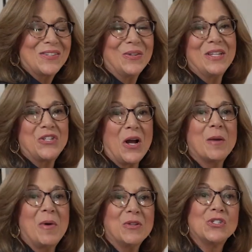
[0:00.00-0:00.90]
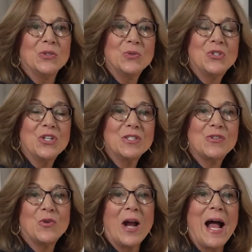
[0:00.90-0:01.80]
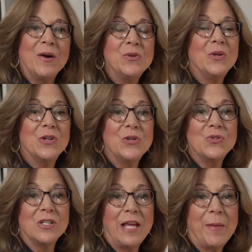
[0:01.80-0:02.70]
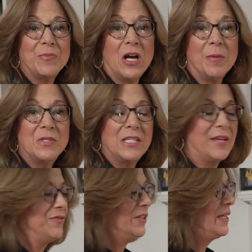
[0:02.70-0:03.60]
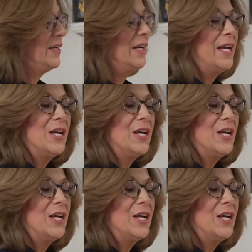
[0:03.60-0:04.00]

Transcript: So let's talk about solutions for how you can use a laptop safely.